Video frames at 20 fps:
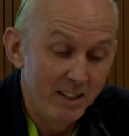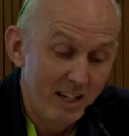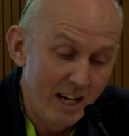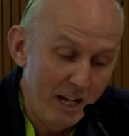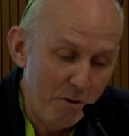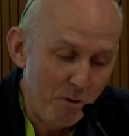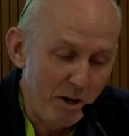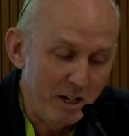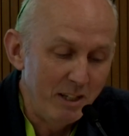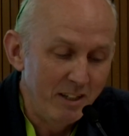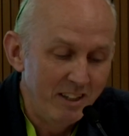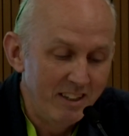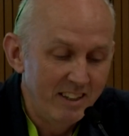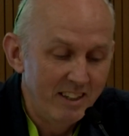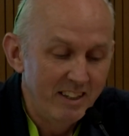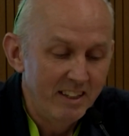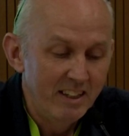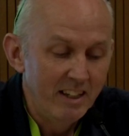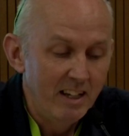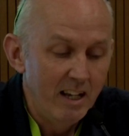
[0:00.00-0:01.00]
Anyway,
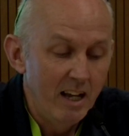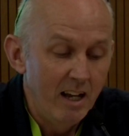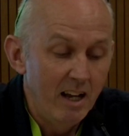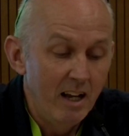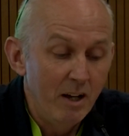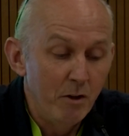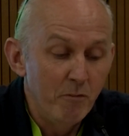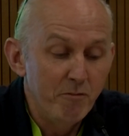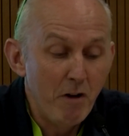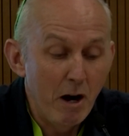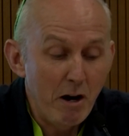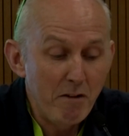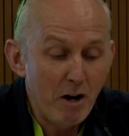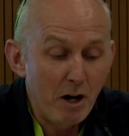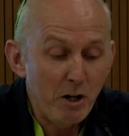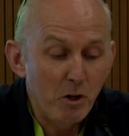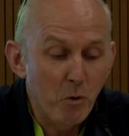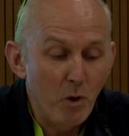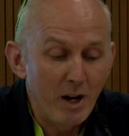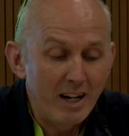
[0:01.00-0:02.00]
very,
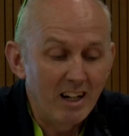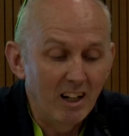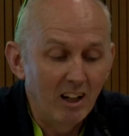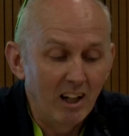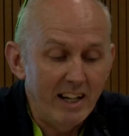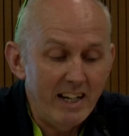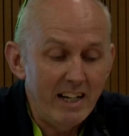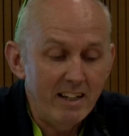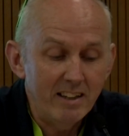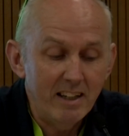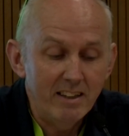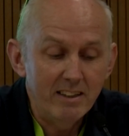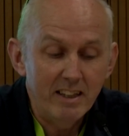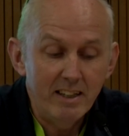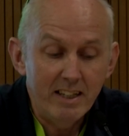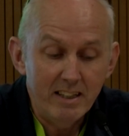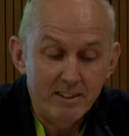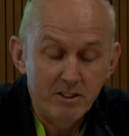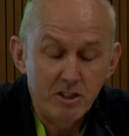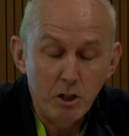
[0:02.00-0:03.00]
very quickly,
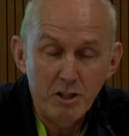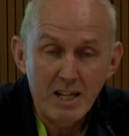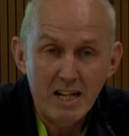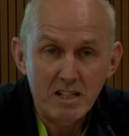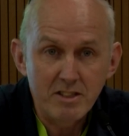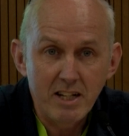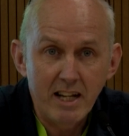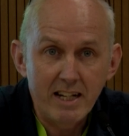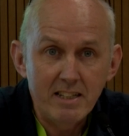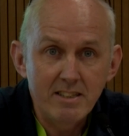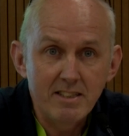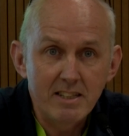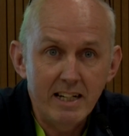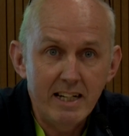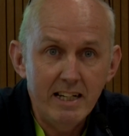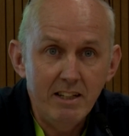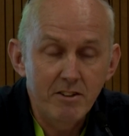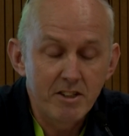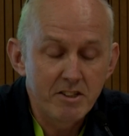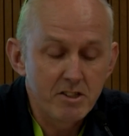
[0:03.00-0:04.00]
in
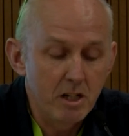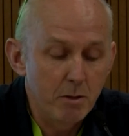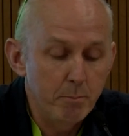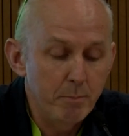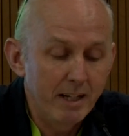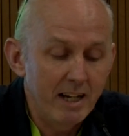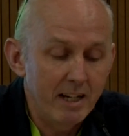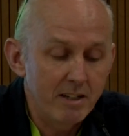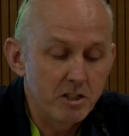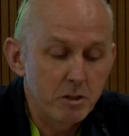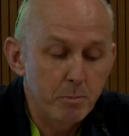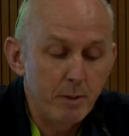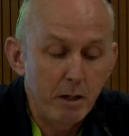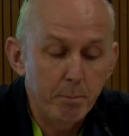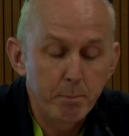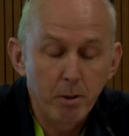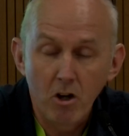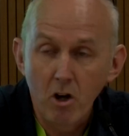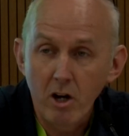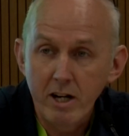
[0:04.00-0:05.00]
2018, the term began to be
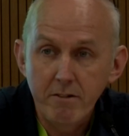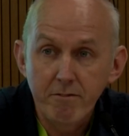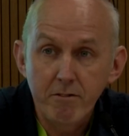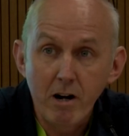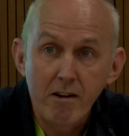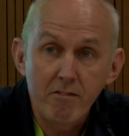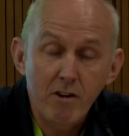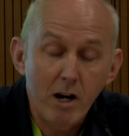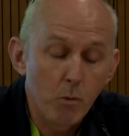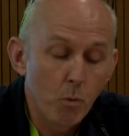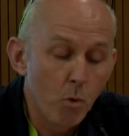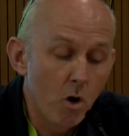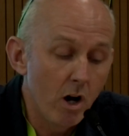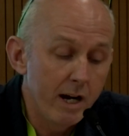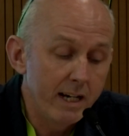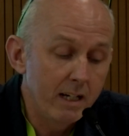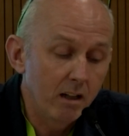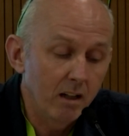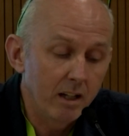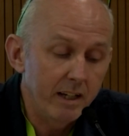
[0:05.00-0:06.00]
applied very, very
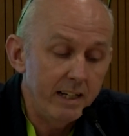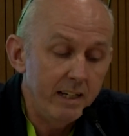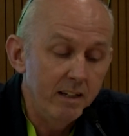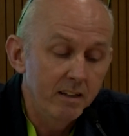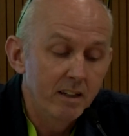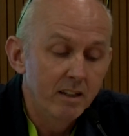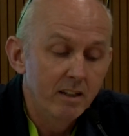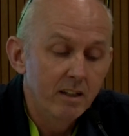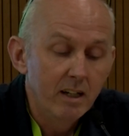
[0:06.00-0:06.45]
widely.